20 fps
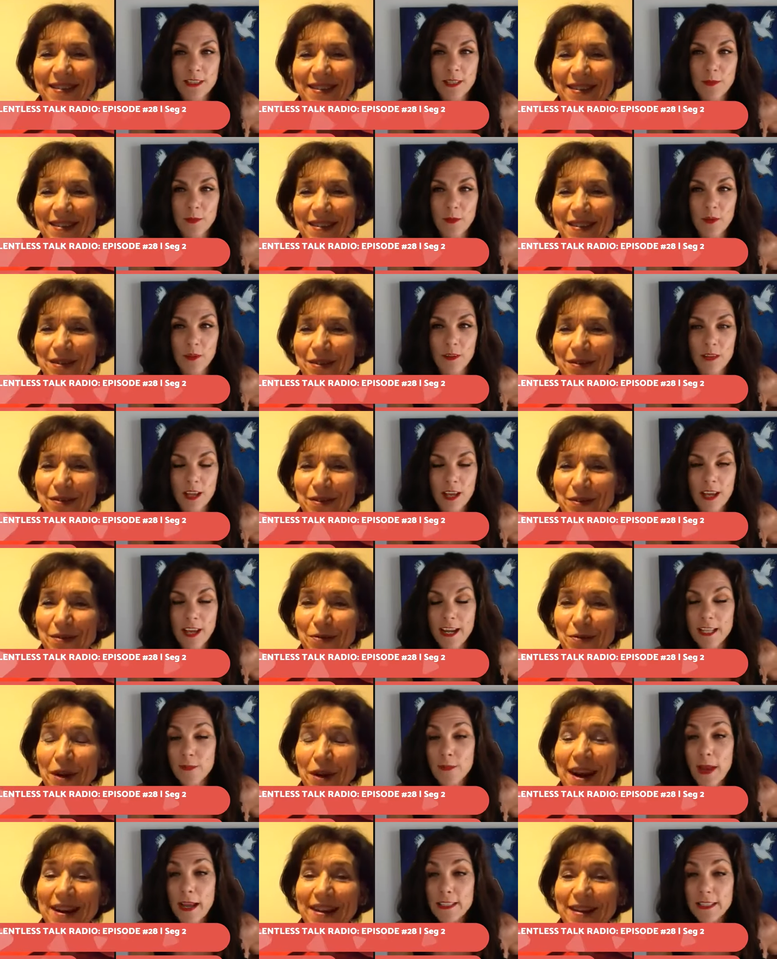Speaker 1: simple.
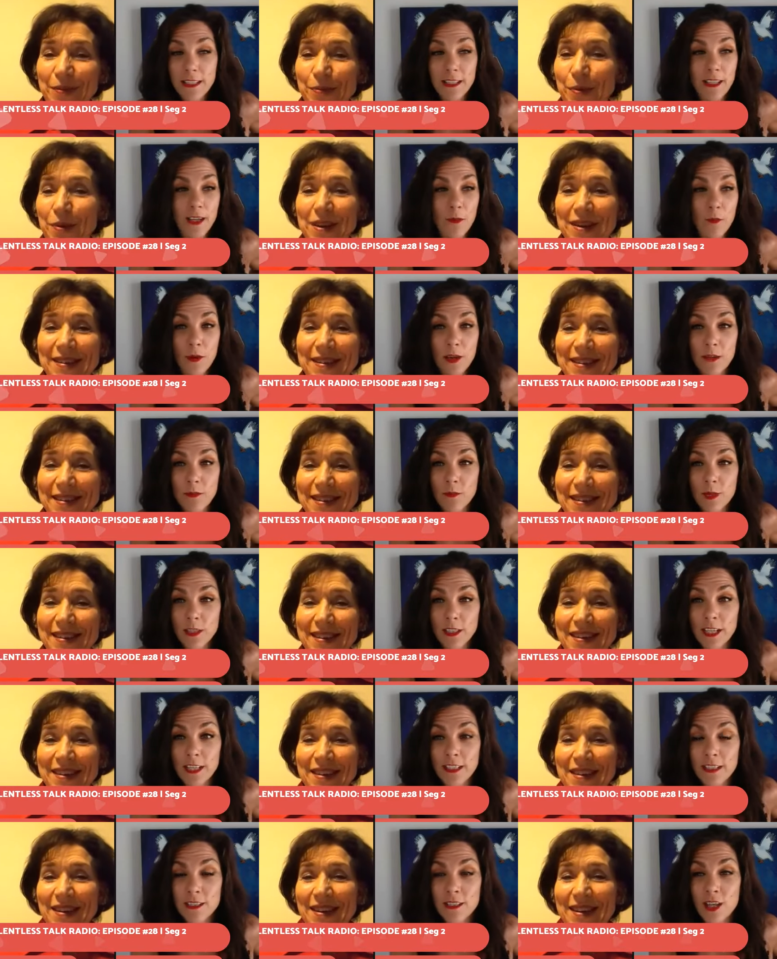Right. It's basically what
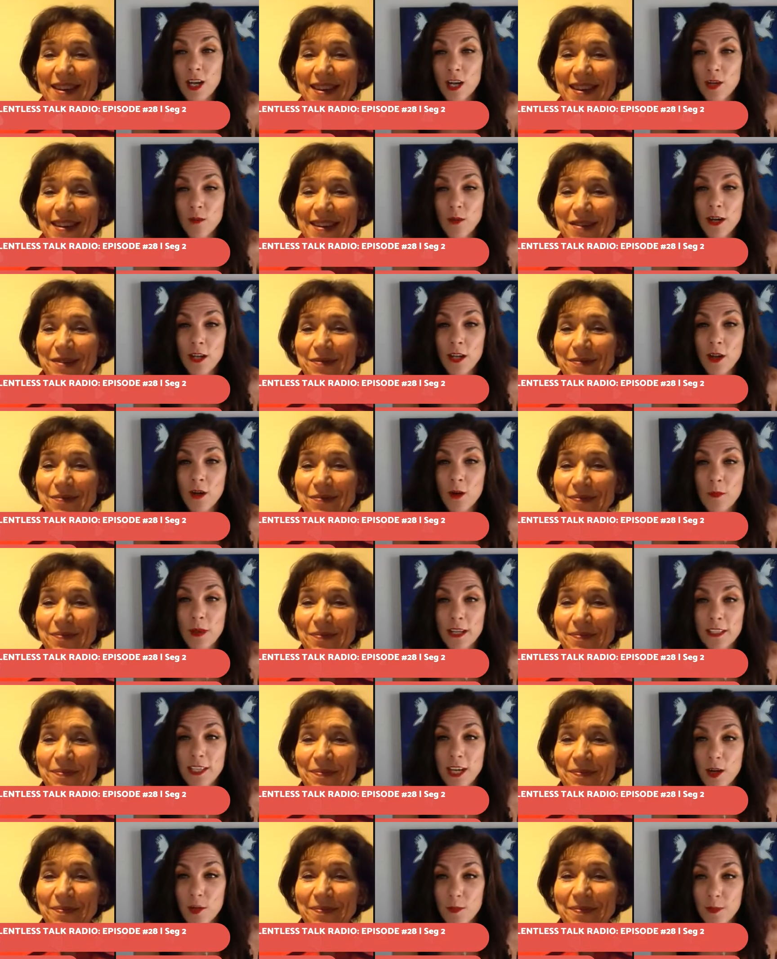Relentless Talk Radio and
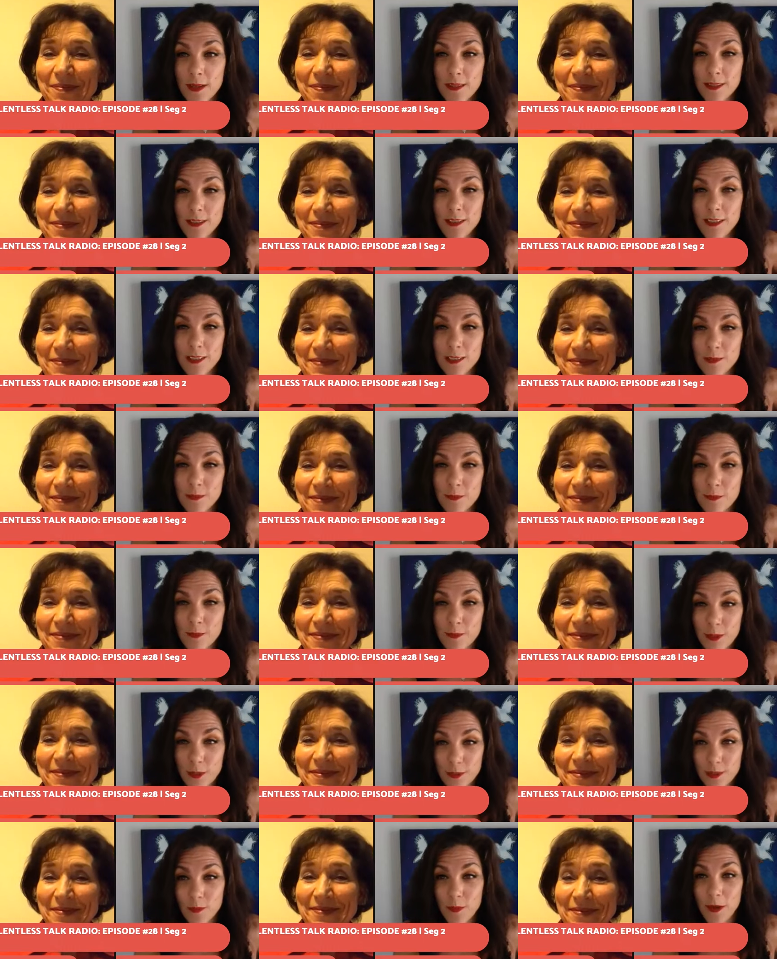my entire business is
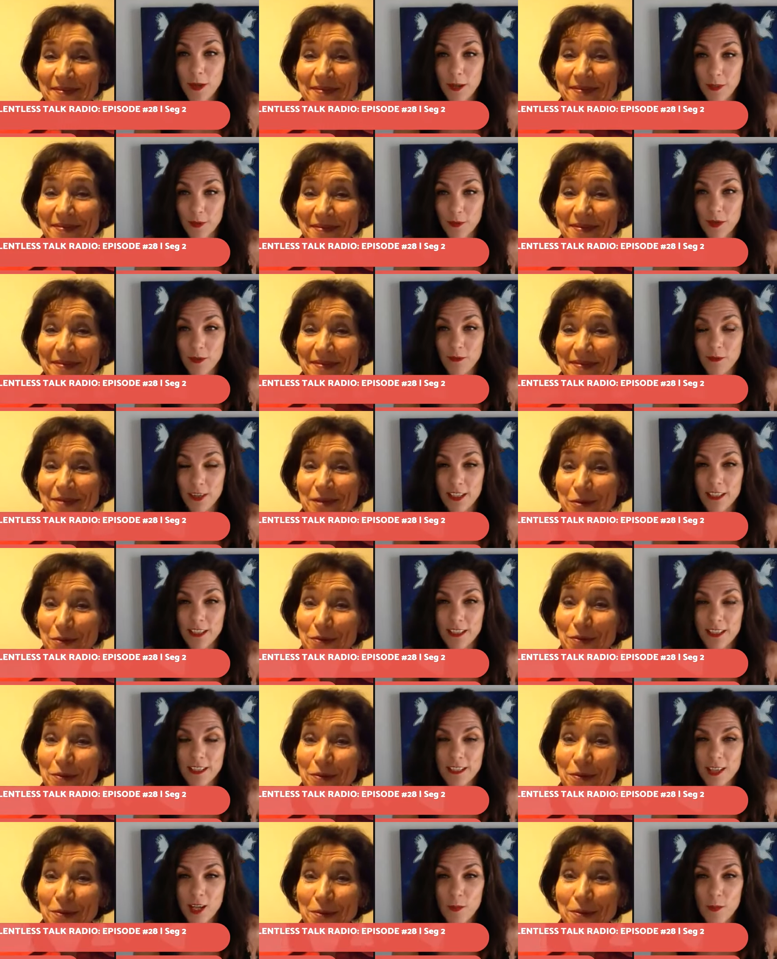built upon, quite
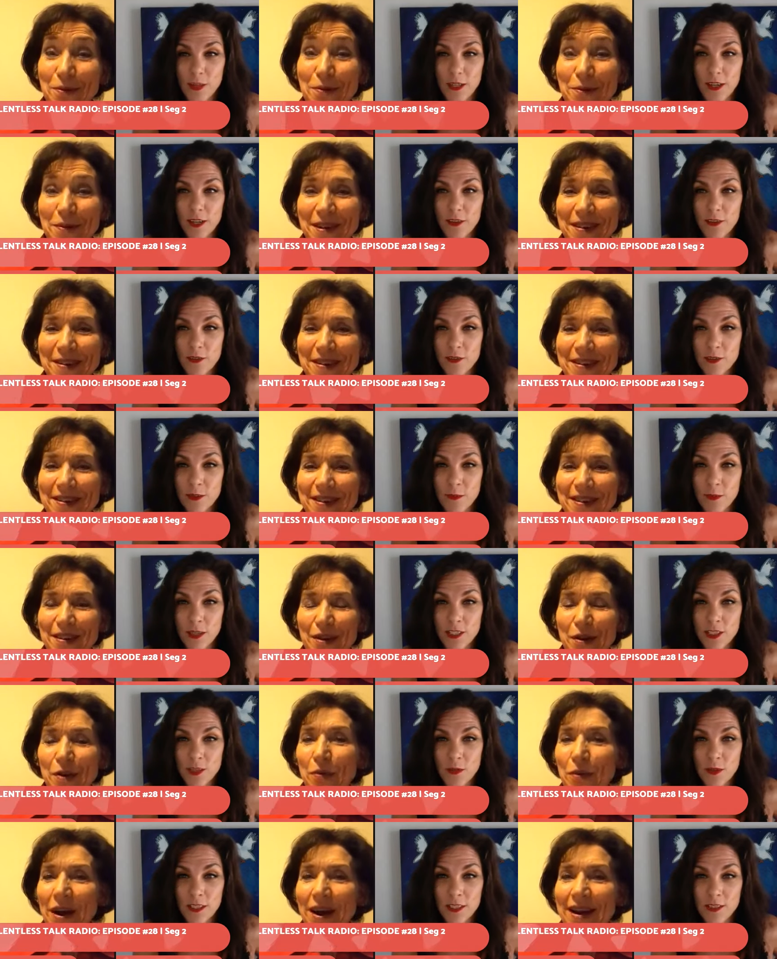frankly, is helping others. And by
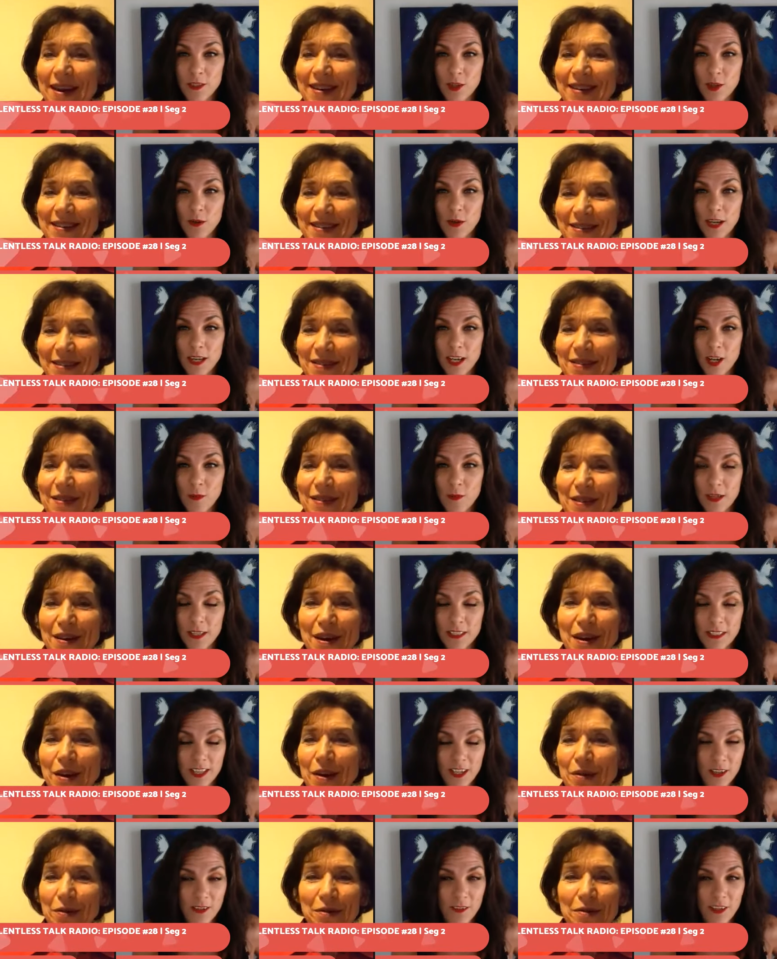doing right. so, I help
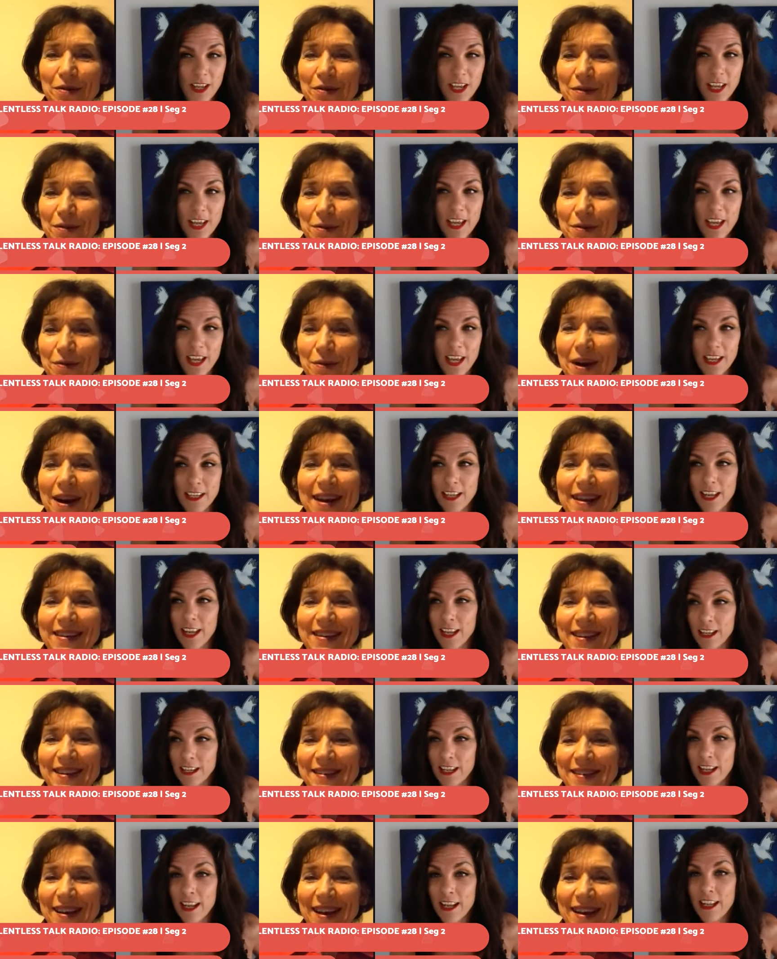myself. Right.
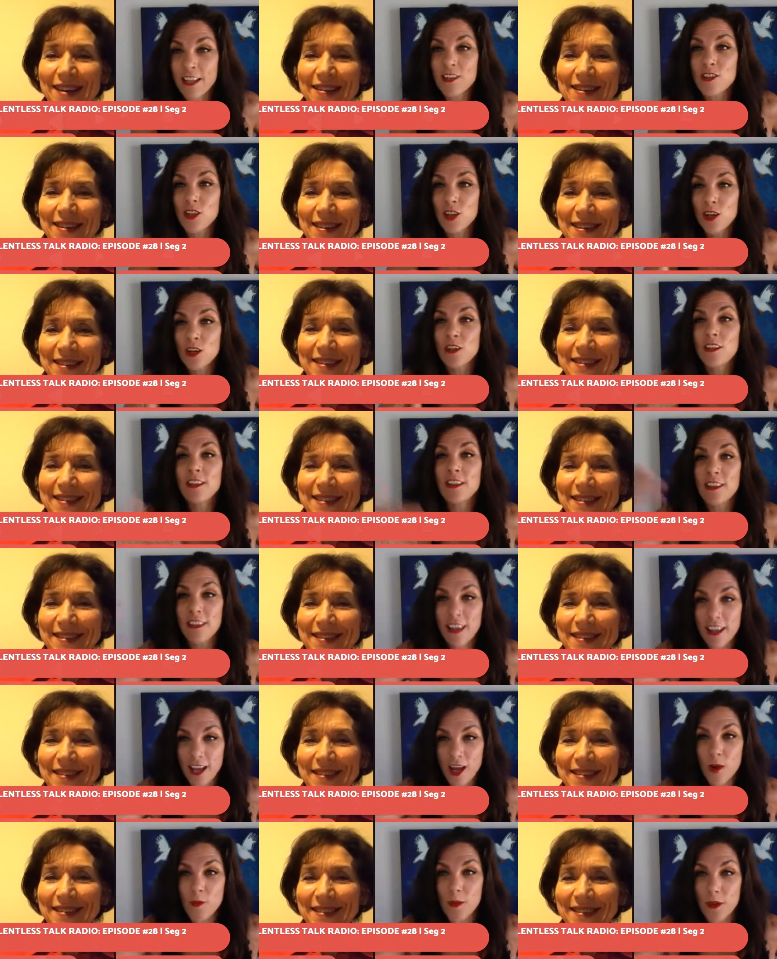And, and in turn,
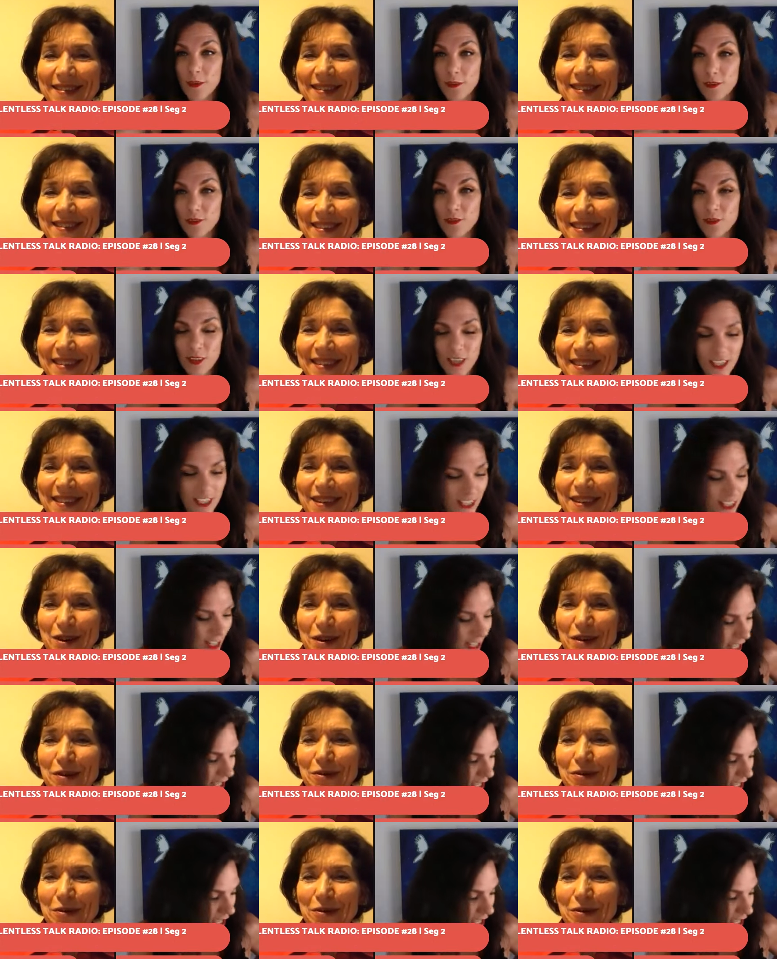they help others, right?